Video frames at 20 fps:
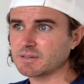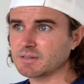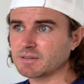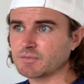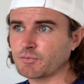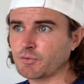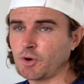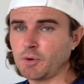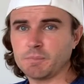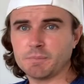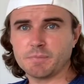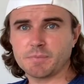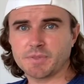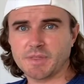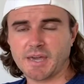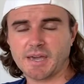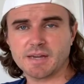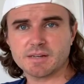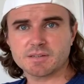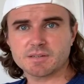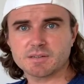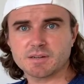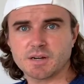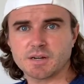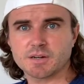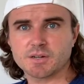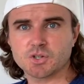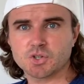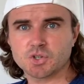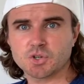from that, I'm
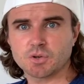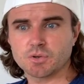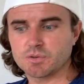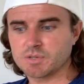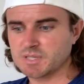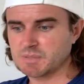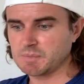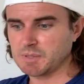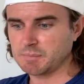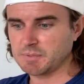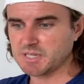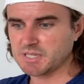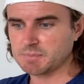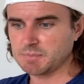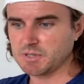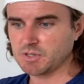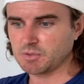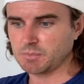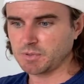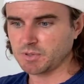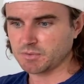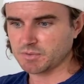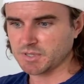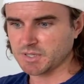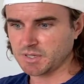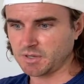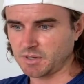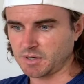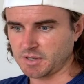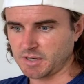going to show you some of the best mental models I
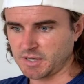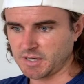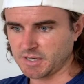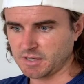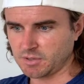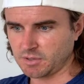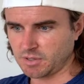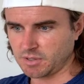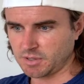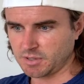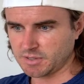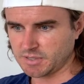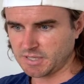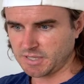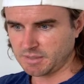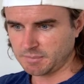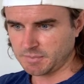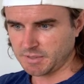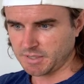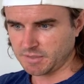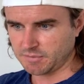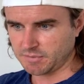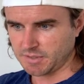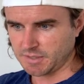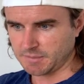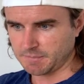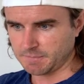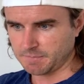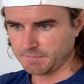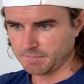got. I got how many of
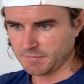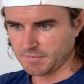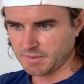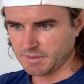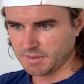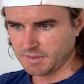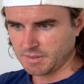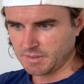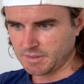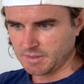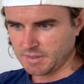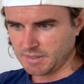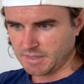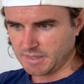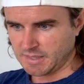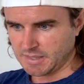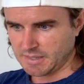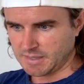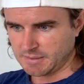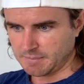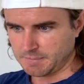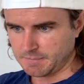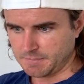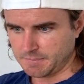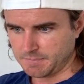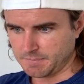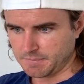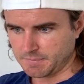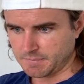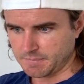them?
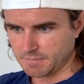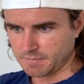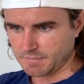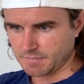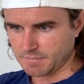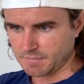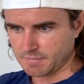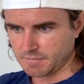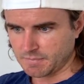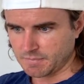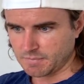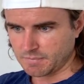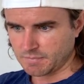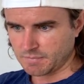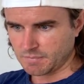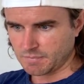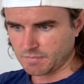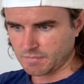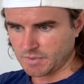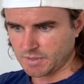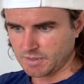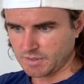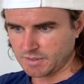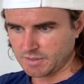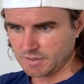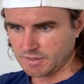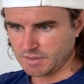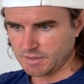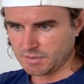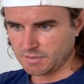I
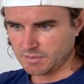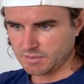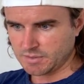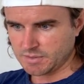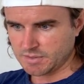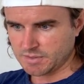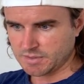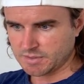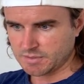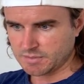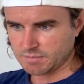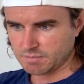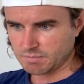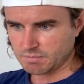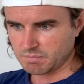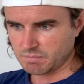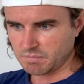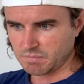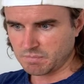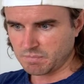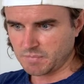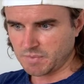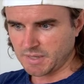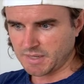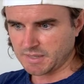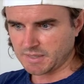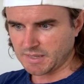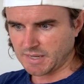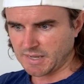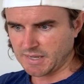think there is
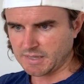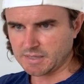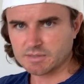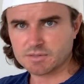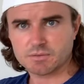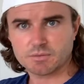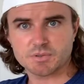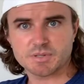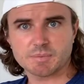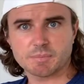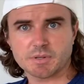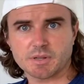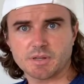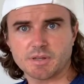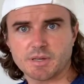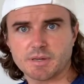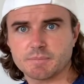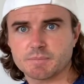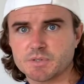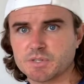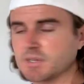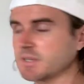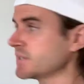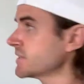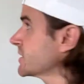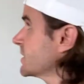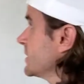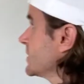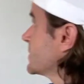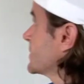like 8 or something like that. So
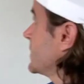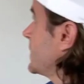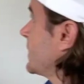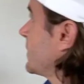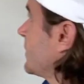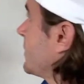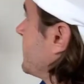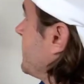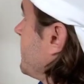let's get started.